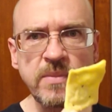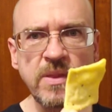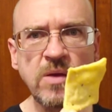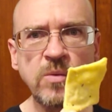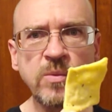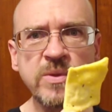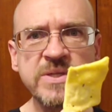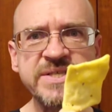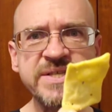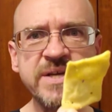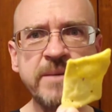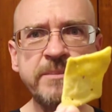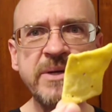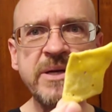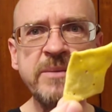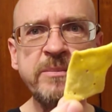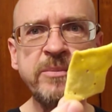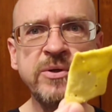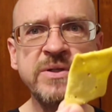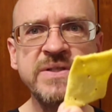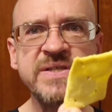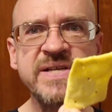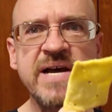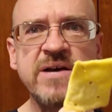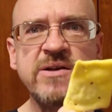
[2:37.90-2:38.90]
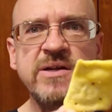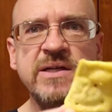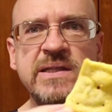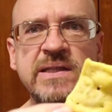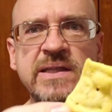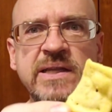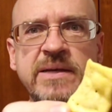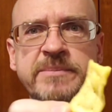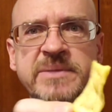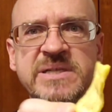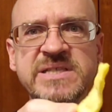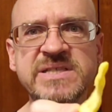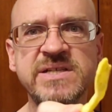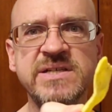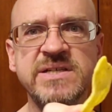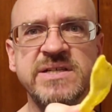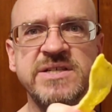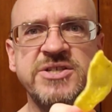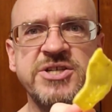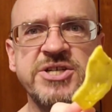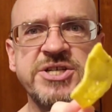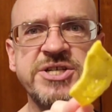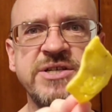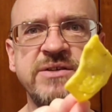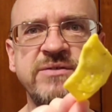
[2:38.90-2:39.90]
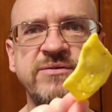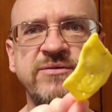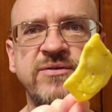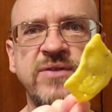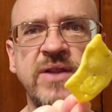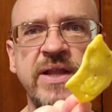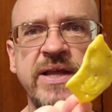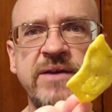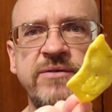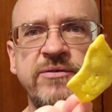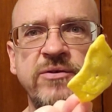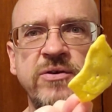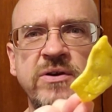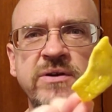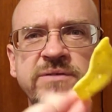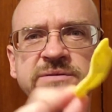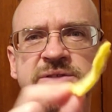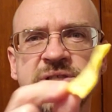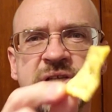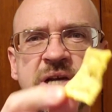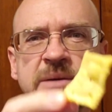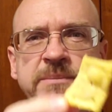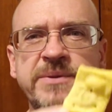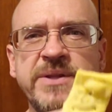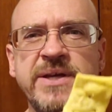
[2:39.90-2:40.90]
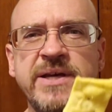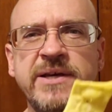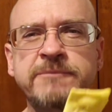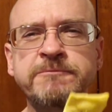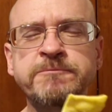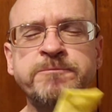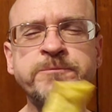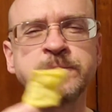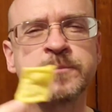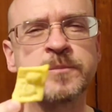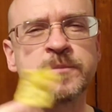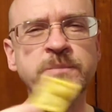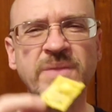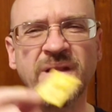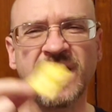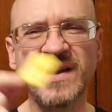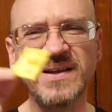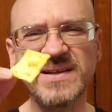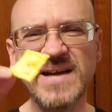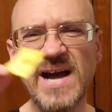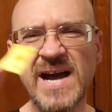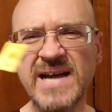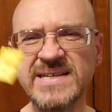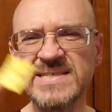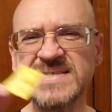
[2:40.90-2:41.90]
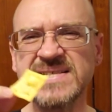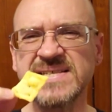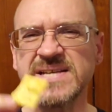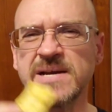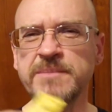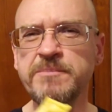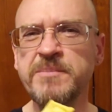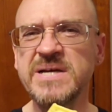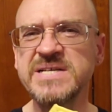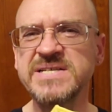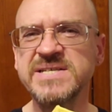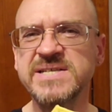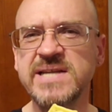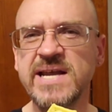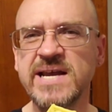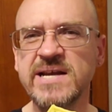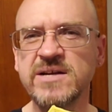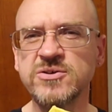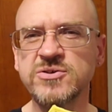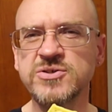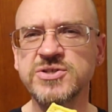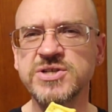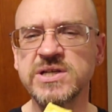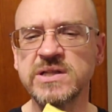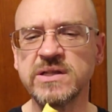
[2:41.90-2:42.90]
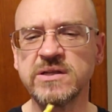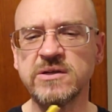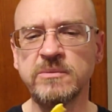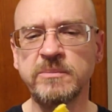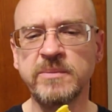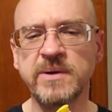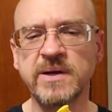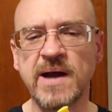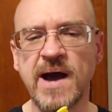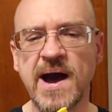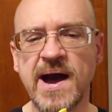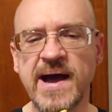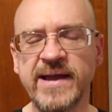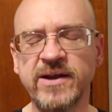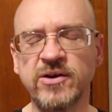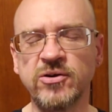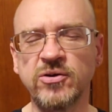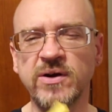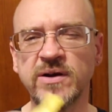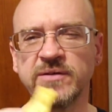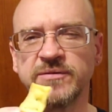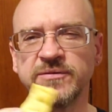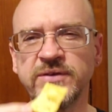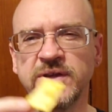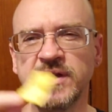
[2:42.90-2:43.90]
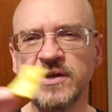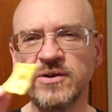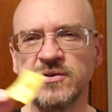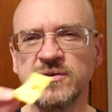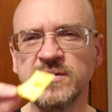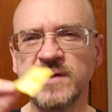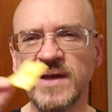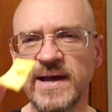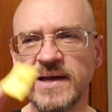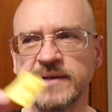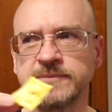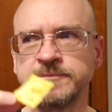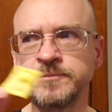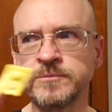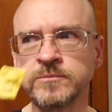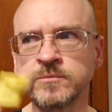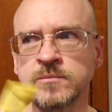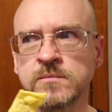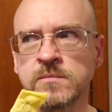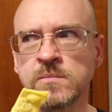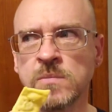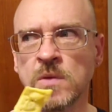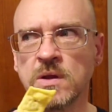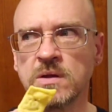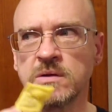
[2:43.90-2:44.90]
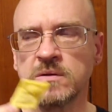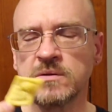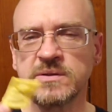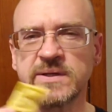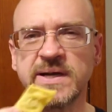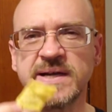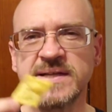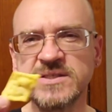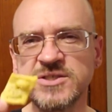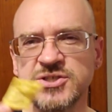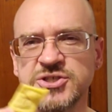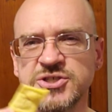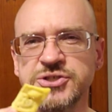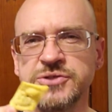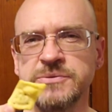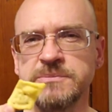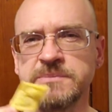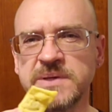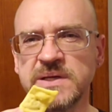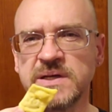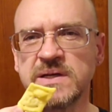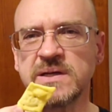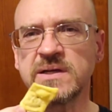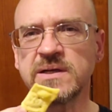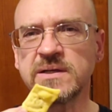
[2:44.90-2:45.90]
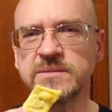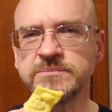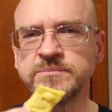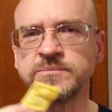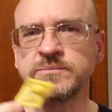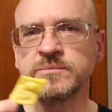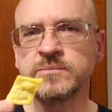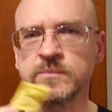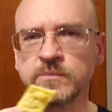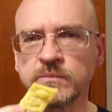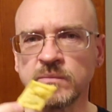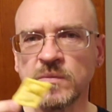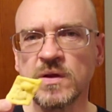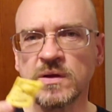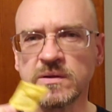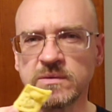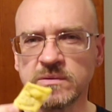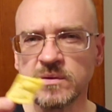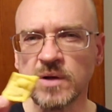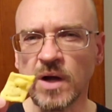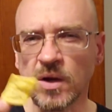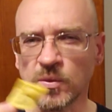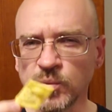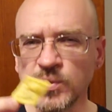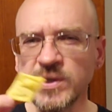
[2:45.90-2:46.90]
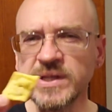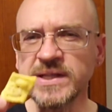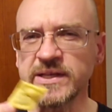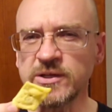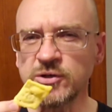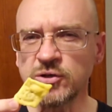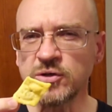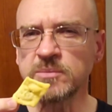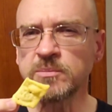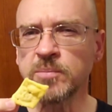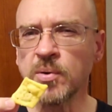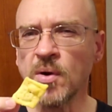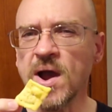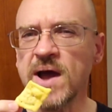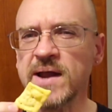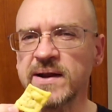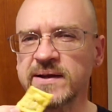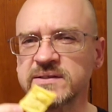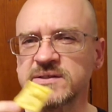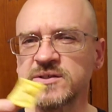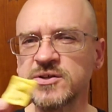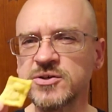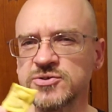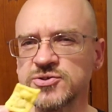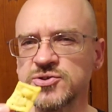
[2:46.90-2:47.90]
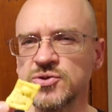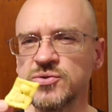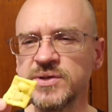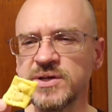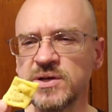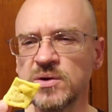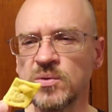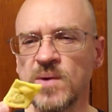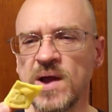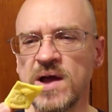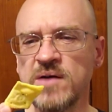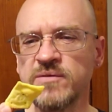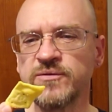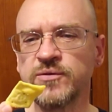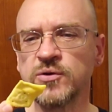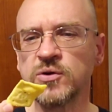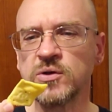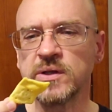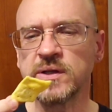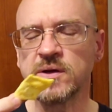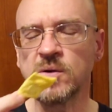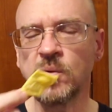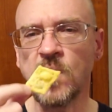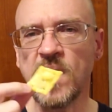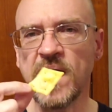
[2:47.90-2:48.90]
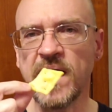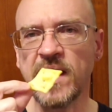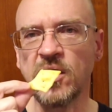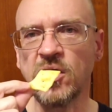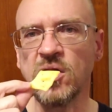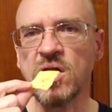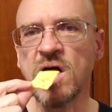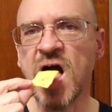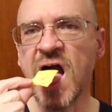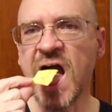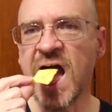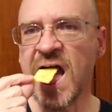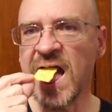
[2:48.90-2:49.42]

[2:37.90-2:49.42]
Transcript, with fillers: When somebody puts out a limited edition flavor of something, kind of set my standards a little bit higher. I figure that, okay, this should be a, a really good product here. It's only around for a little while.